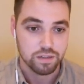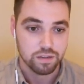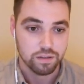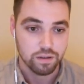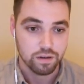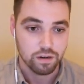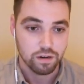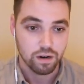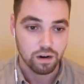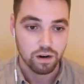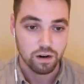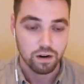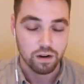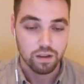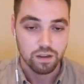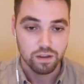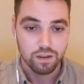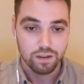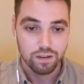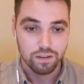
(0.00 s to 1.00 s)
There are
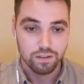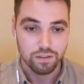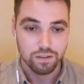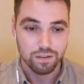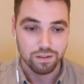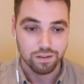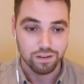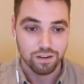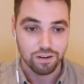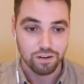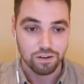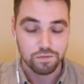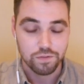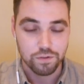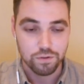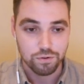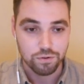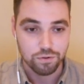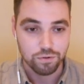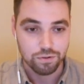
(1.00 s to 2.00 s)
a
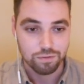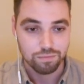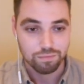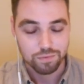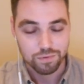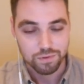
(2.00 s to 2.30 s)
few